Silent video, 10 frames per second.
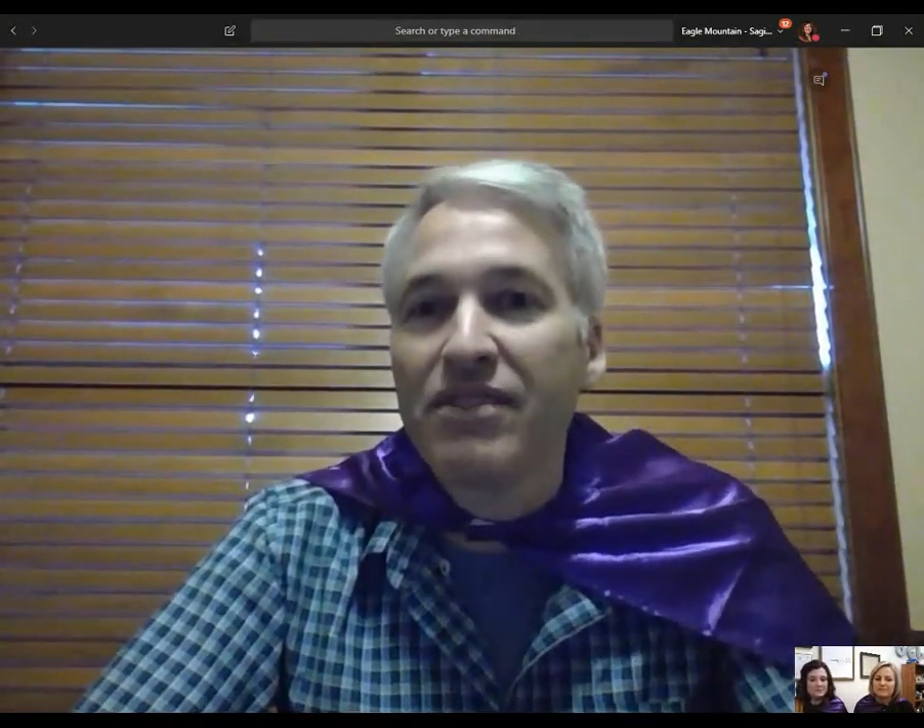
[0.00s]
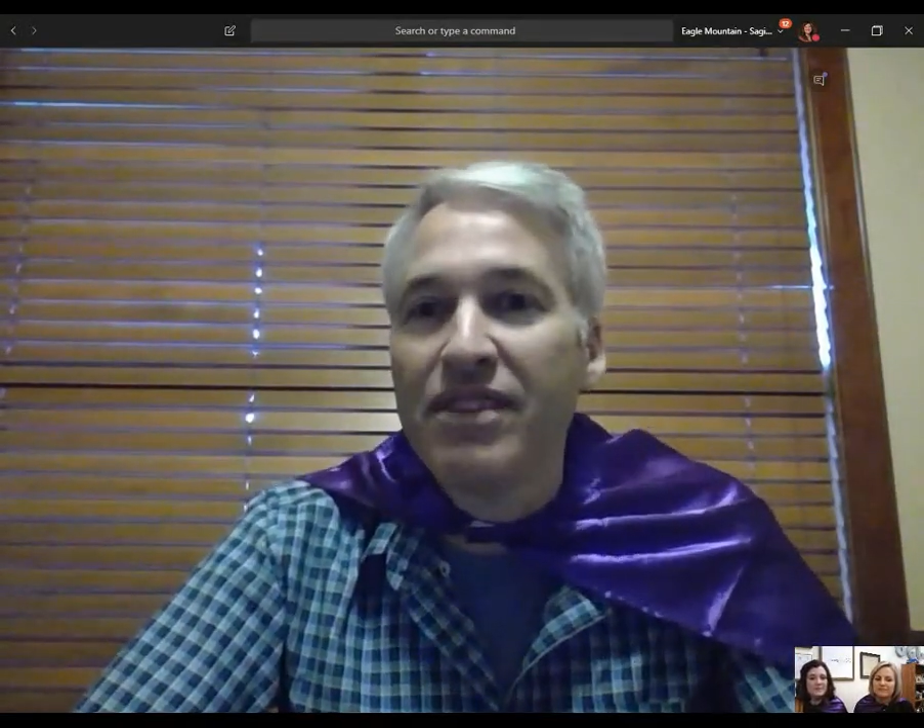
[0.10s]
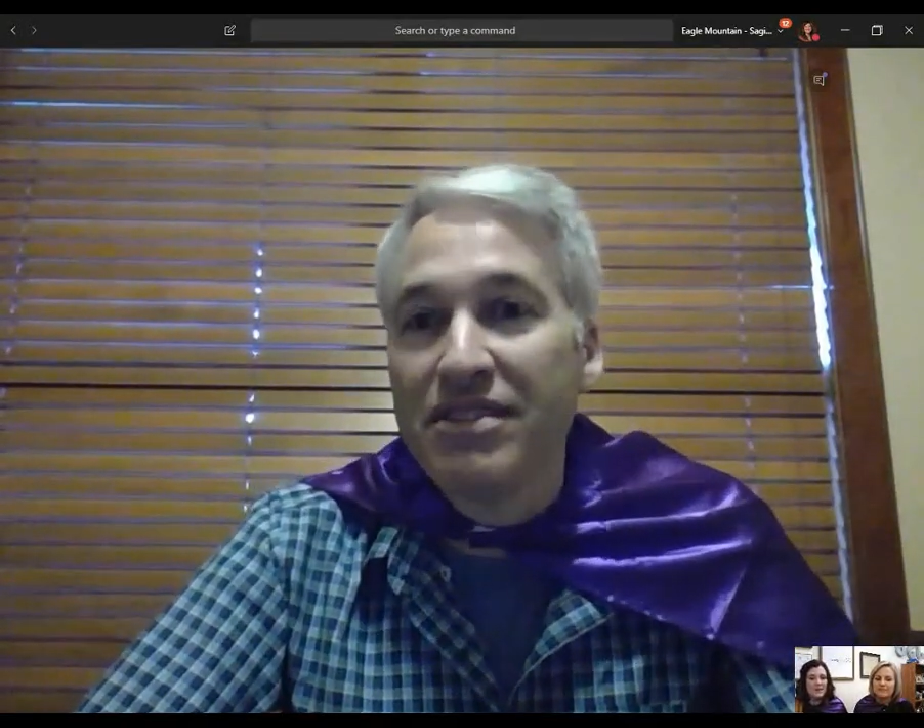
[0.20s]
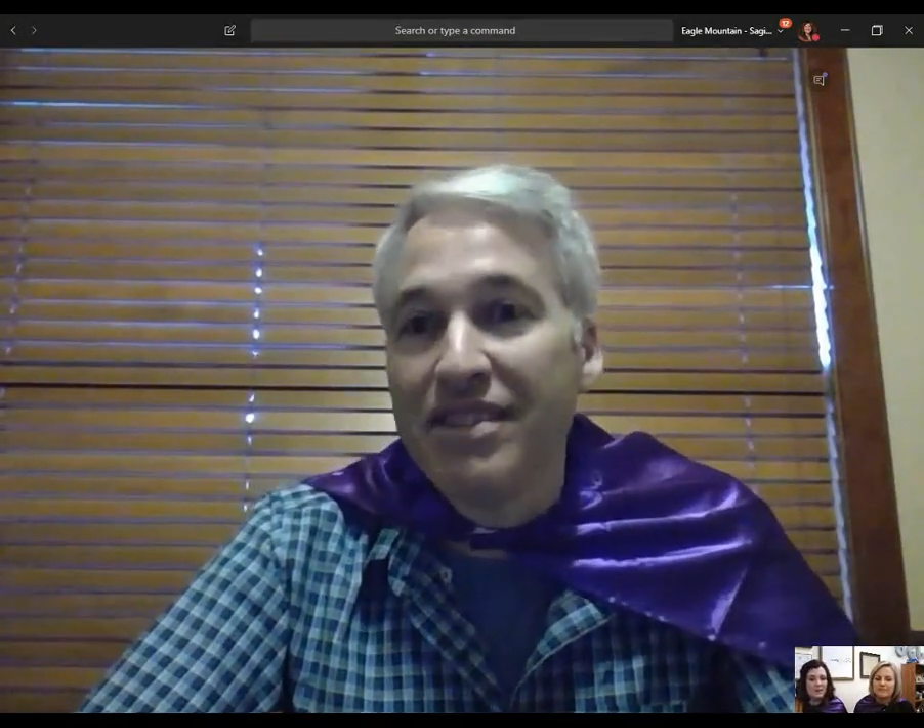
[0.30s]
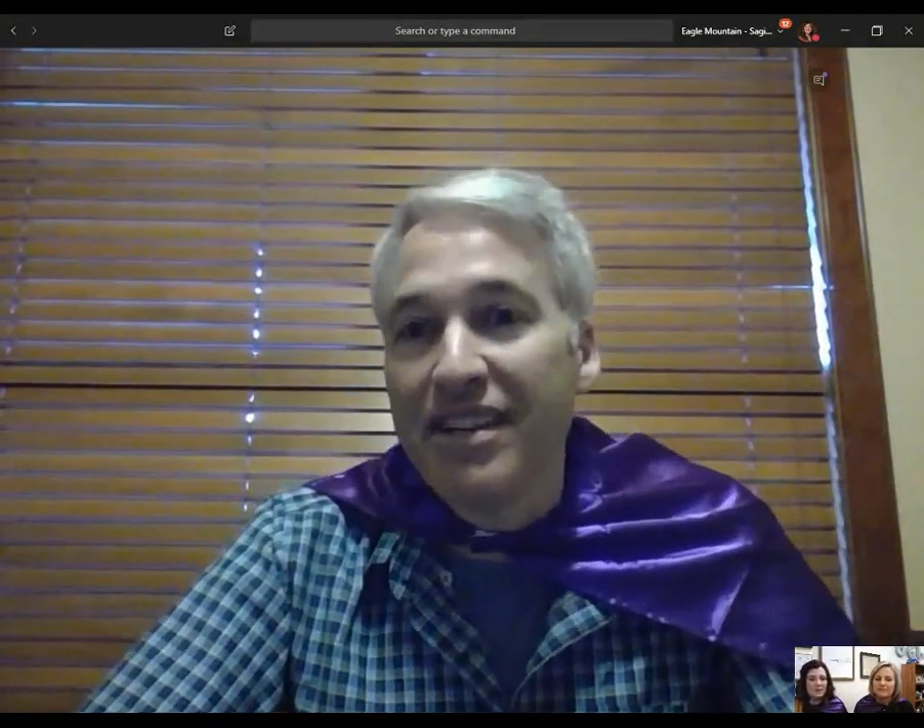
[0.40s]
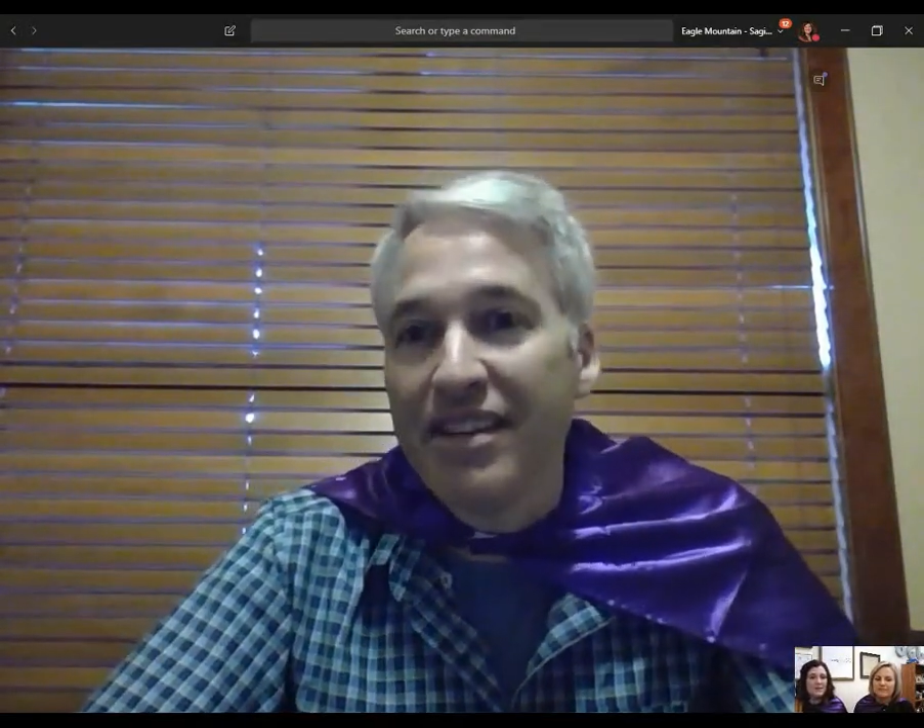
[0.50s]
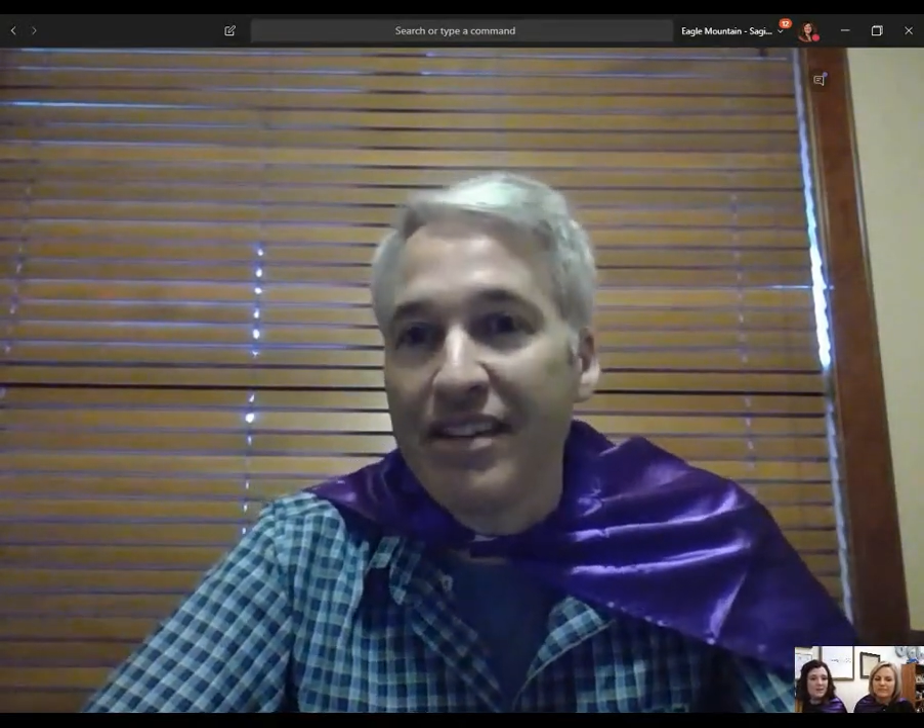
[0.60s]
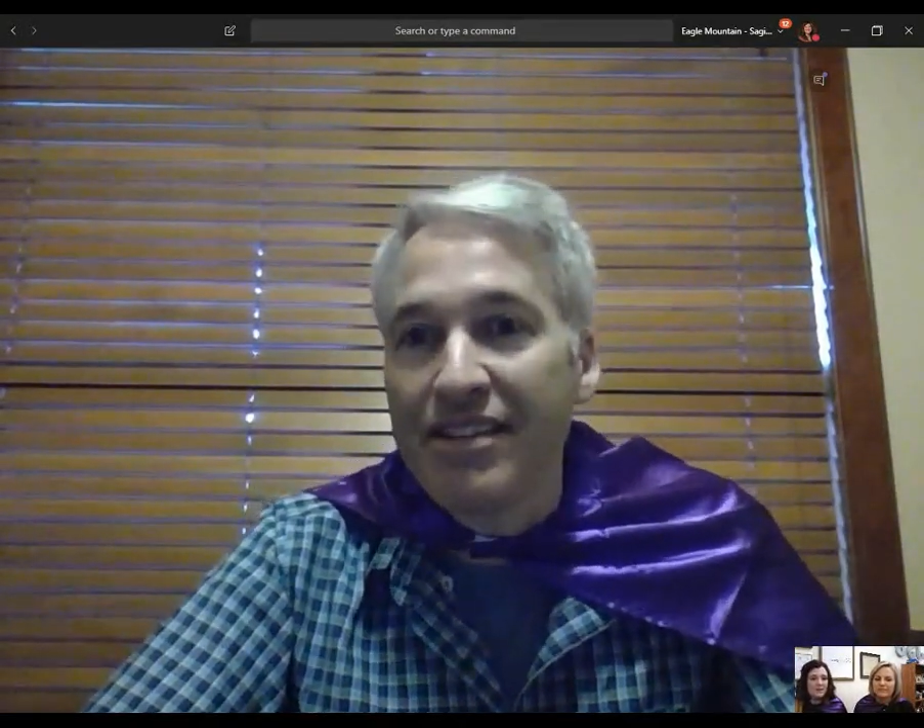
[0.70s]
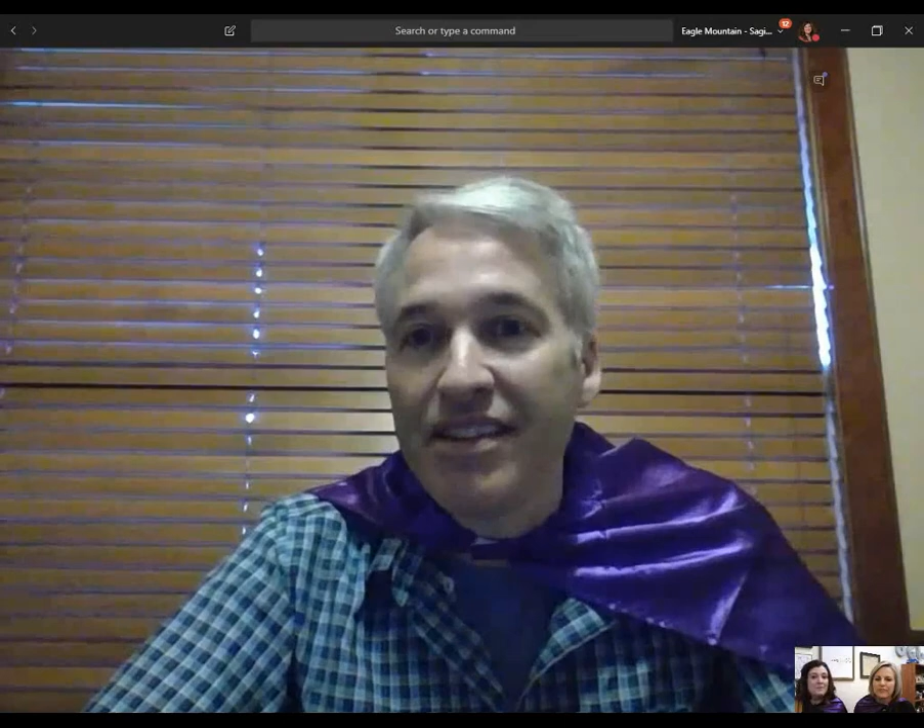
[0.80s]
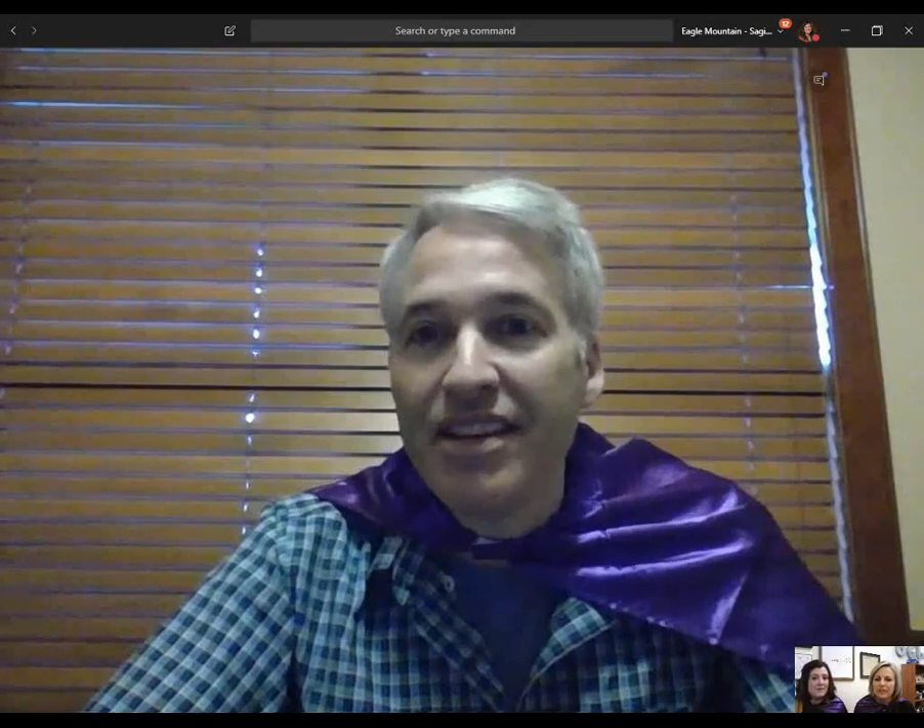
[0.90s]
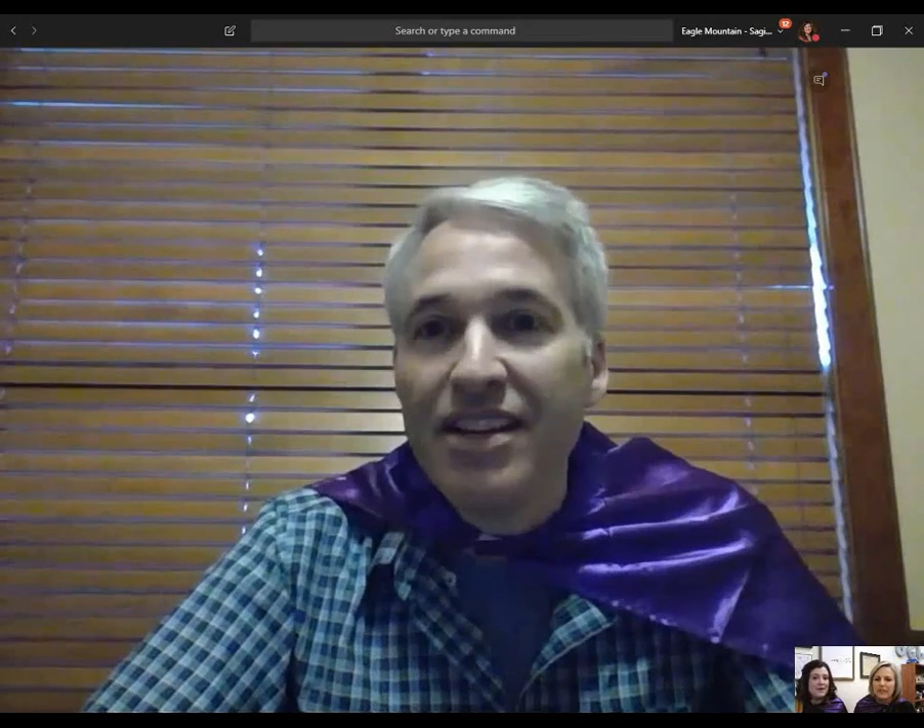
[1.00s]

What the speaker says: of interesting things.